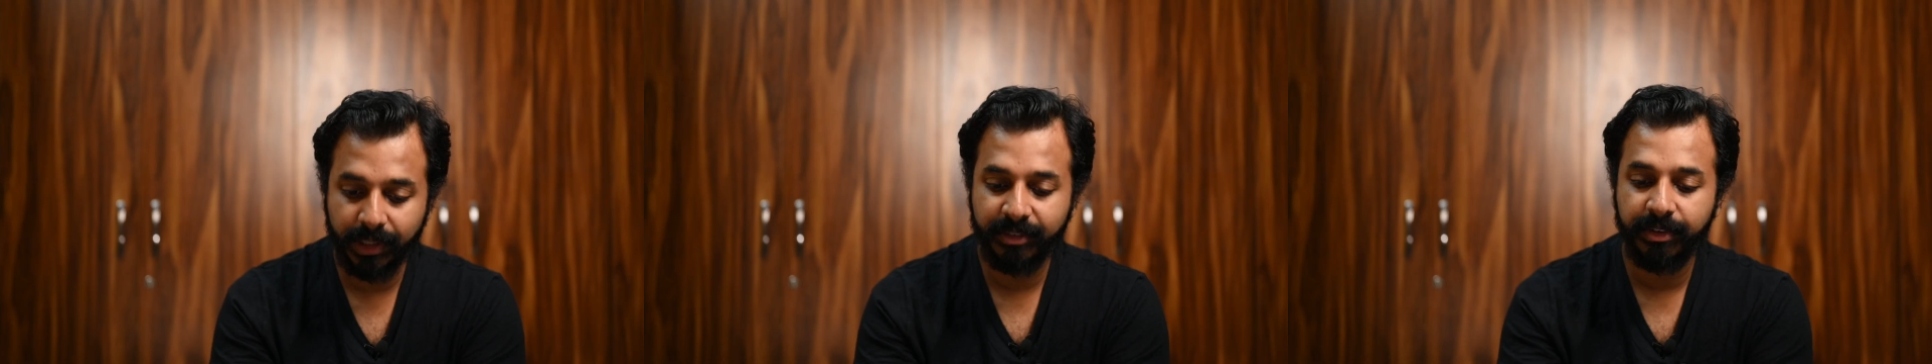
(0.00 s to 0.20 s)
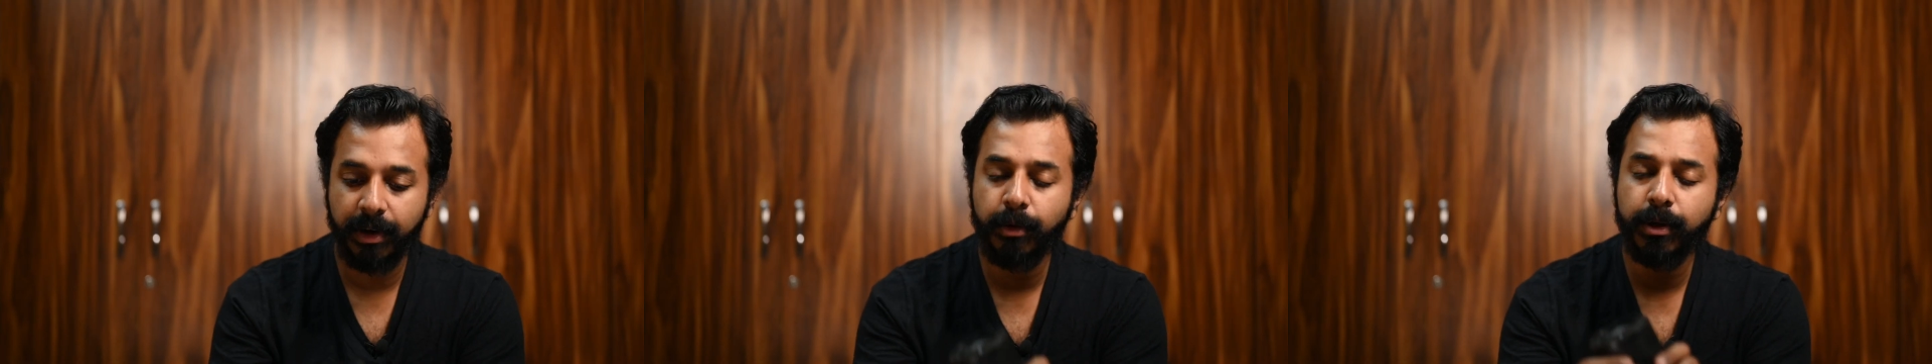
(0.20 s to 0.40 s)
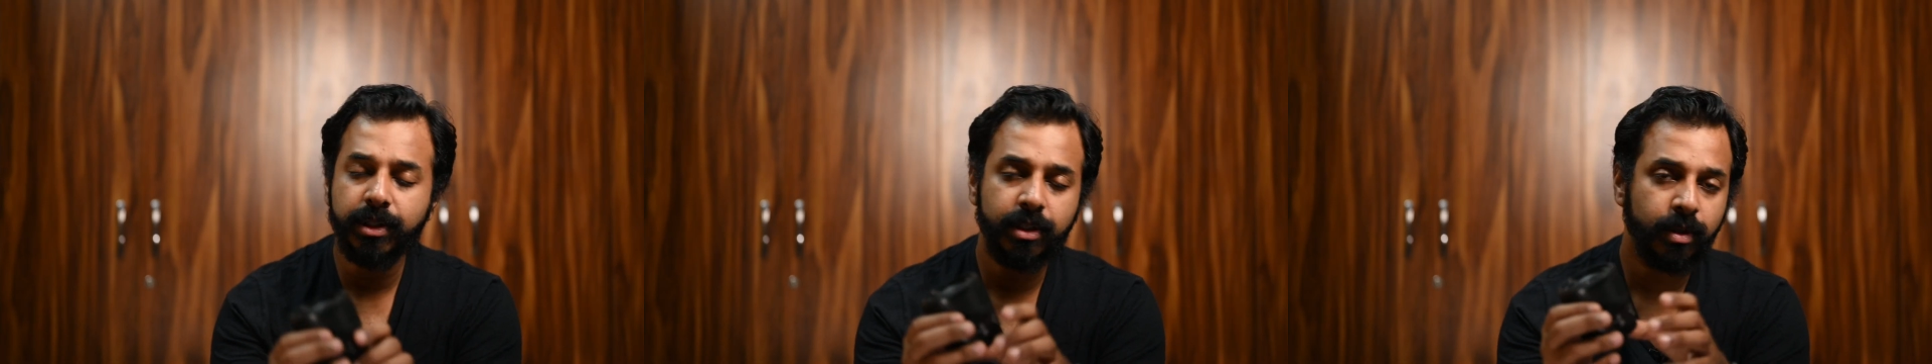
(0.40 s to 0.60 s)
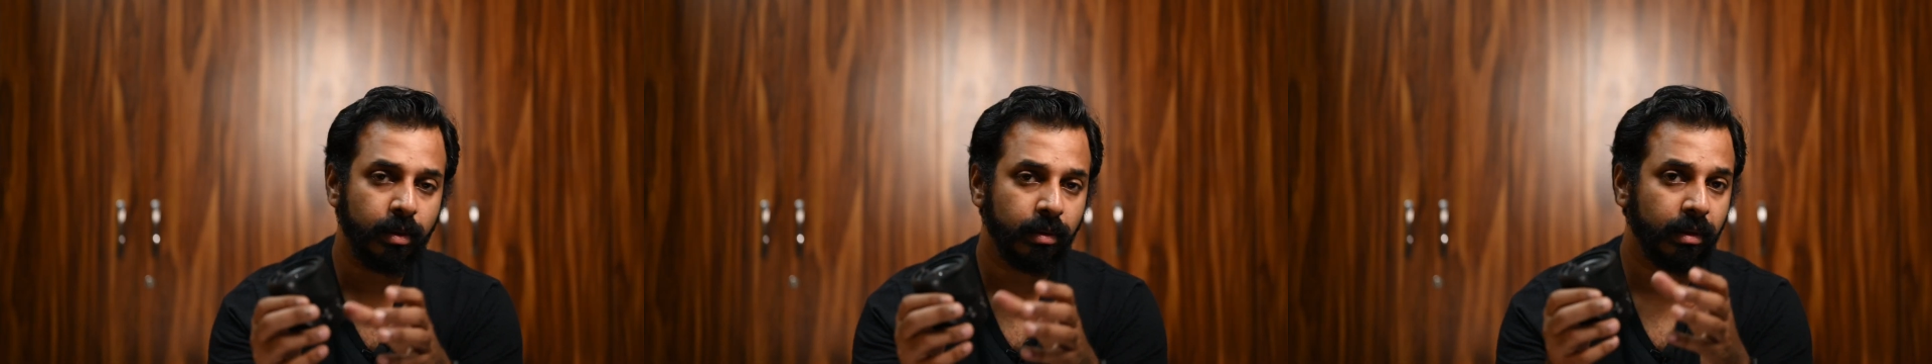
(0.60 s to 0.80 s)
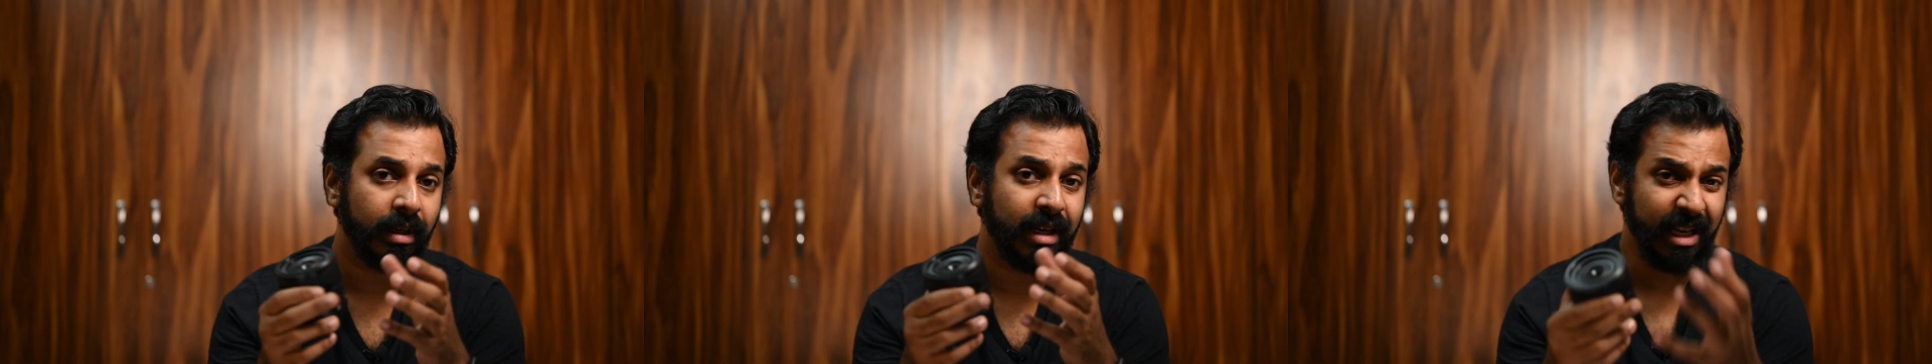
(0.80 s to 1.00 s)
the focus is
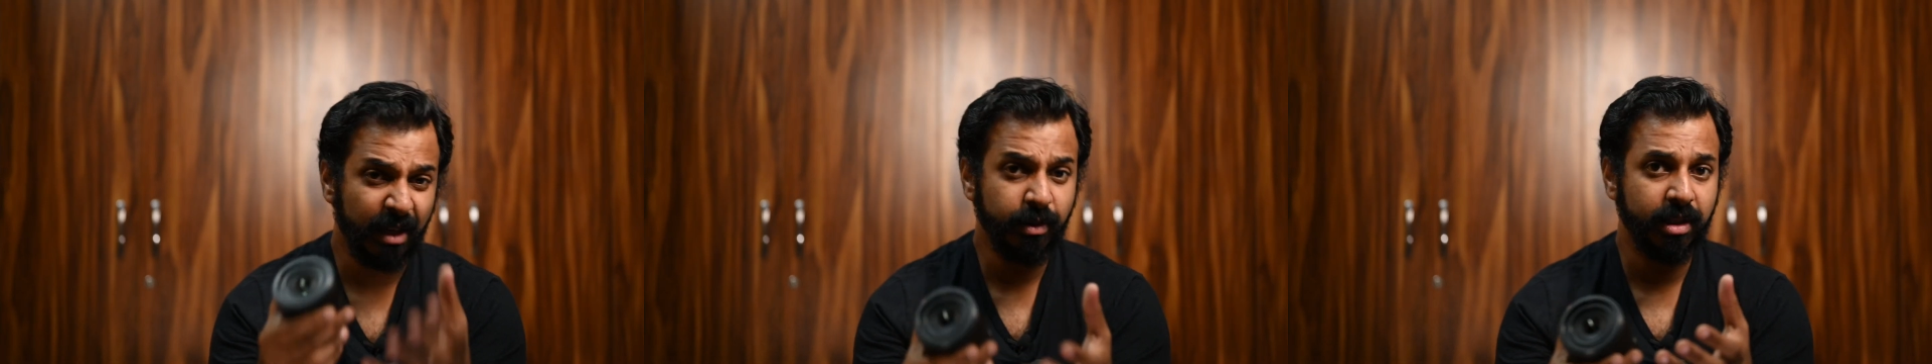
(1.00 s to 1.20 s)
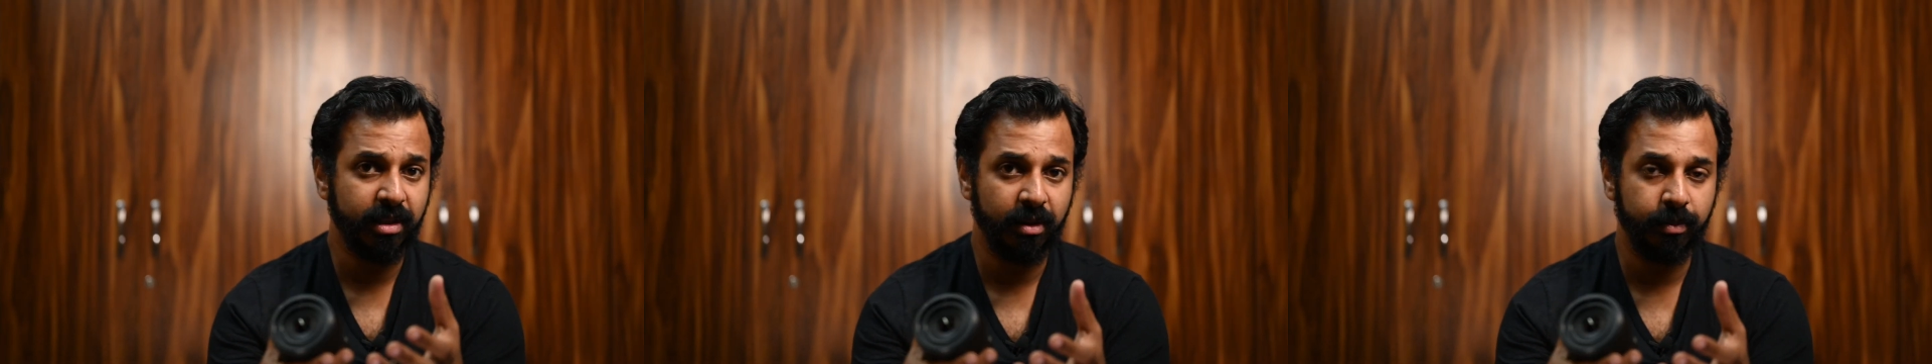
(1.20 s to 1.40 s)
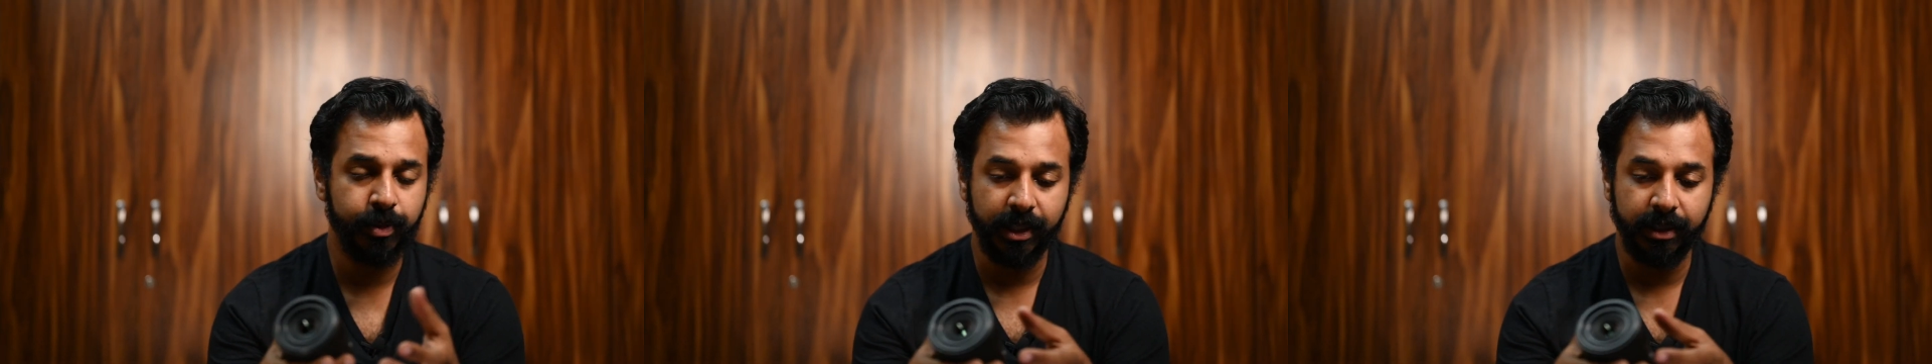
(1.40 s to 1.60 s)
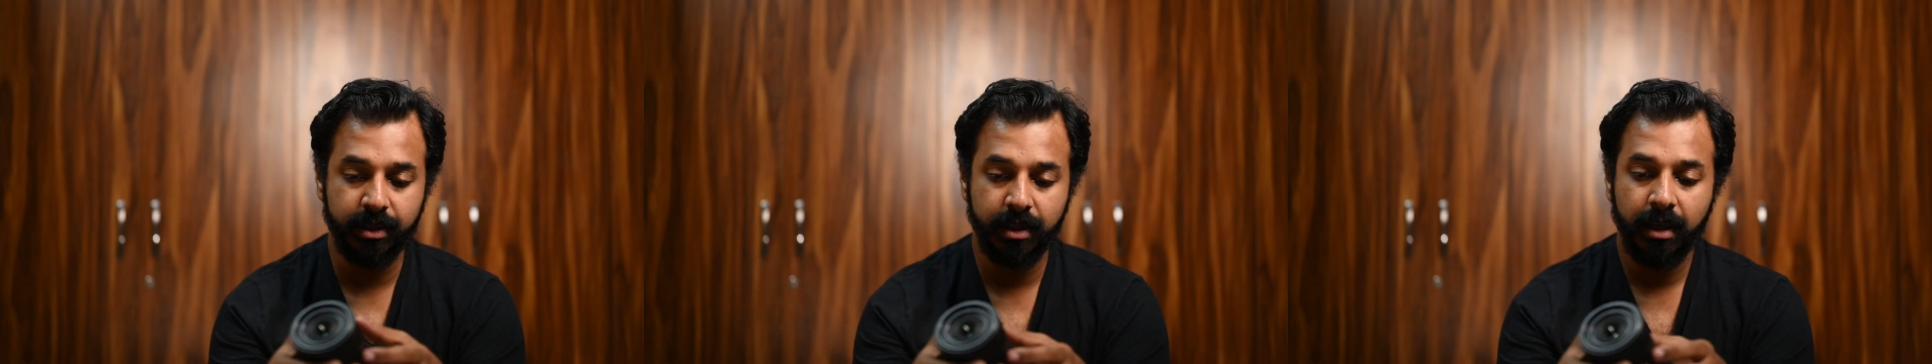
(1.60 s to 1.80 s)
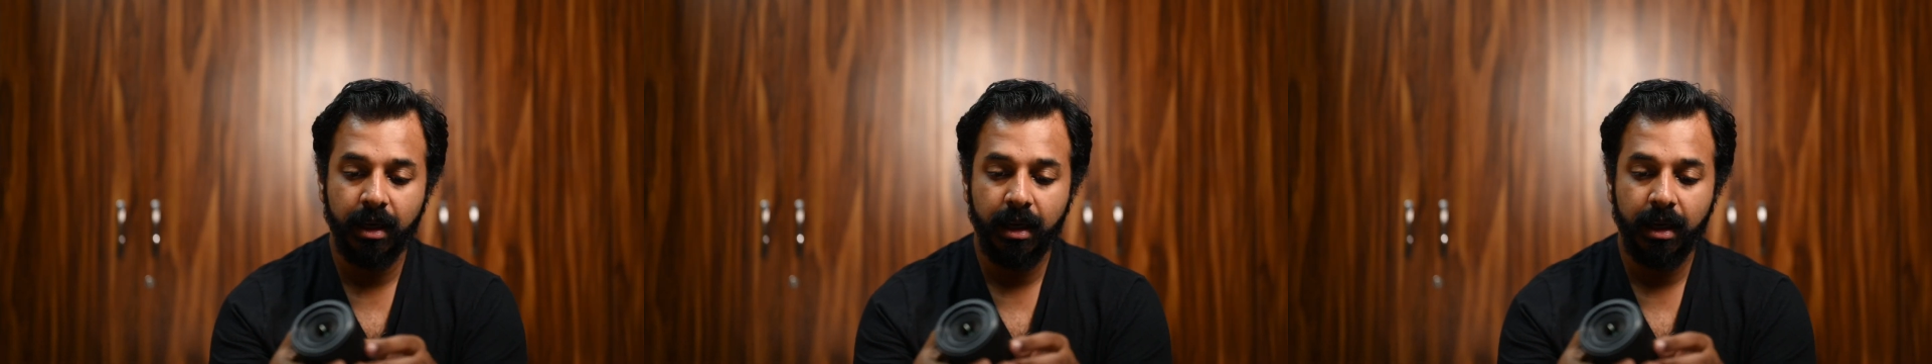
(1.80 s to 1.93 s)
on closer subjects,